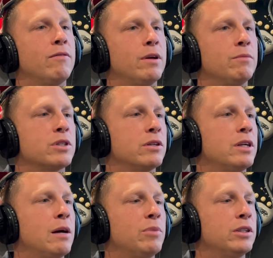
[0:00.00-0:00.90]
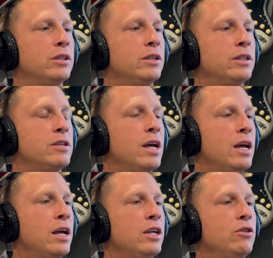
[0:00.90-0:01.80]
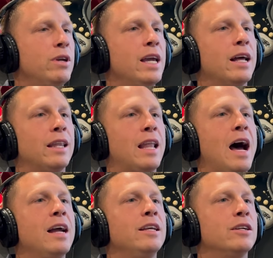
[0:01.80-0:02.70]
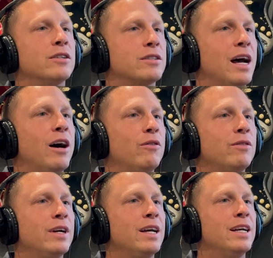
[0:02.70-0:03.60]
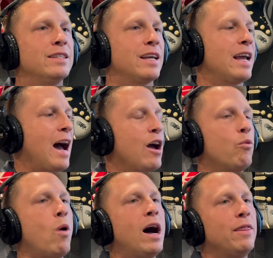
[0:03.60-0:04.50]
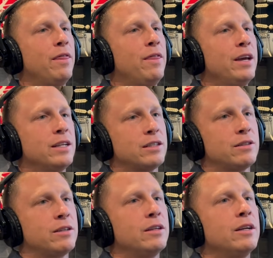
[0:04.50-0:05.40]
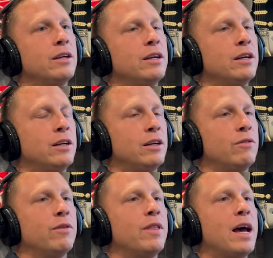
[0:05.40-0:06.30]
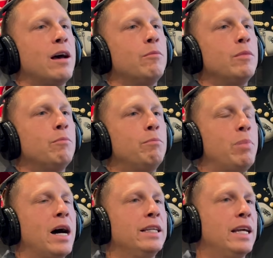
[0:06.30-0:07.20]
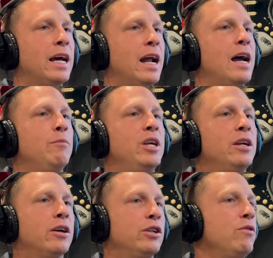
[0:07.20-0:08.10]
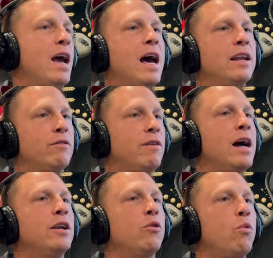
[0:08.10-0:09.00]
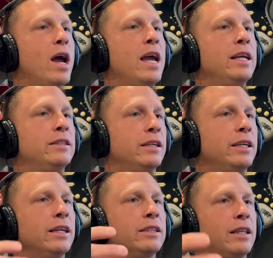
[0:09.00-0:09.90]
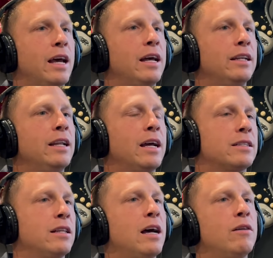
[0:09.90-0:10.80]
have them certain opportunities. You can't lie to yourself and say, I want this for them, but yet I'm here. You had to find a way to get to that next